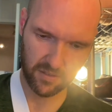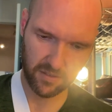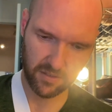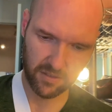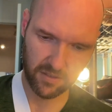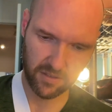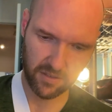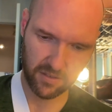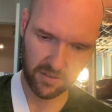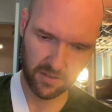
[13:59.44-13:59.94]

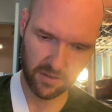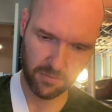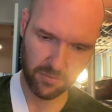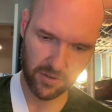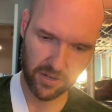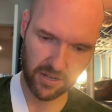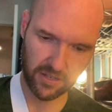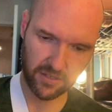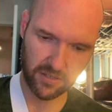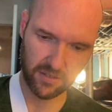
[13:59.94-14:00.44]
it's
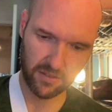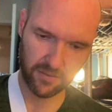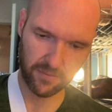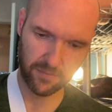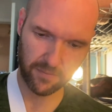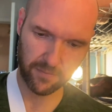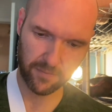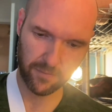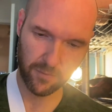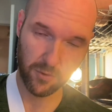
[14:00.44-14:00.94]
comprised of
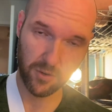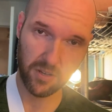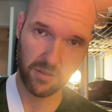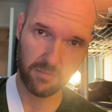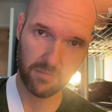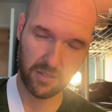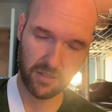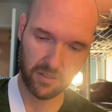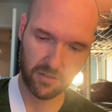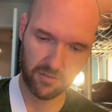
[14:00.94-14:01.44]
40
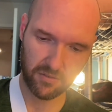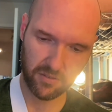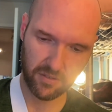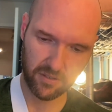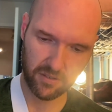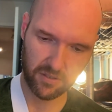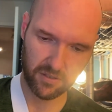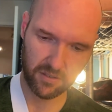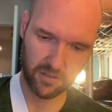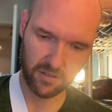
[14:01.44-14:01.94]
milligrams.
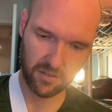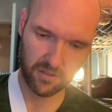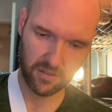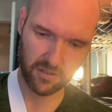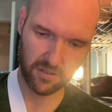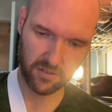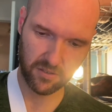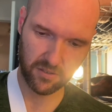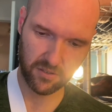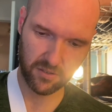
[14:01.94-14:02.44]
Its
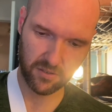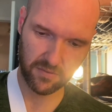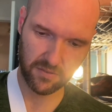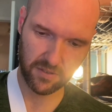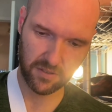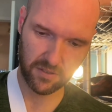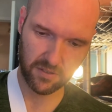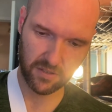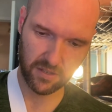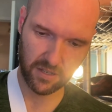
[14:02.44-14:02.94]
serving
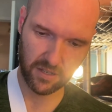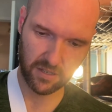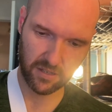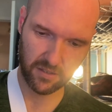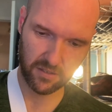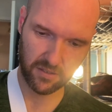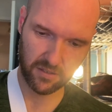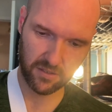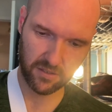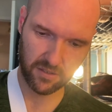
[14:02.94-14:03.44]

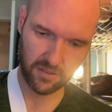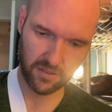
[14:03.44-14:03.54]
size